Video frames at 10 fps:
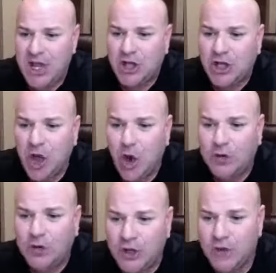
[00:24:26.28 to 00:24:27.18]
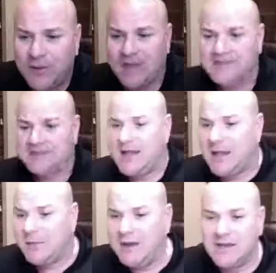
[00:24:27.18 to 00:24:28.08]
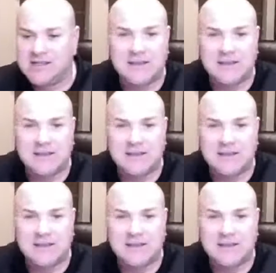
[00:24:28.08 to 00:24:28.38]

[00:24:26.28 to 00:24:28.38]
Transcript: go do this because